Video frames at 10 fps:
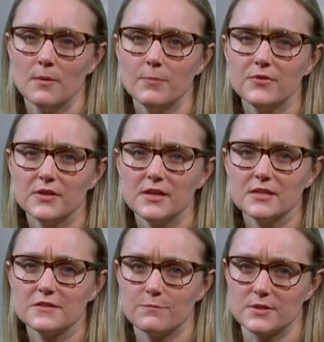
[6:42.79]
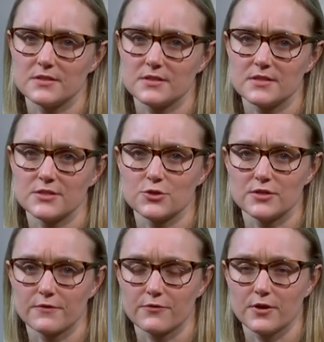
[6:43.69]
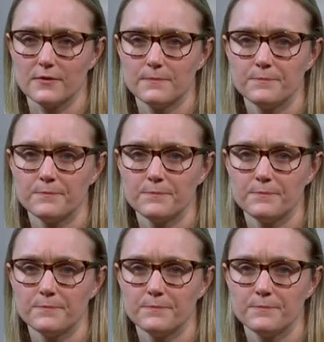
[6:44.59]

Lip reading: but the needs of businesses are different.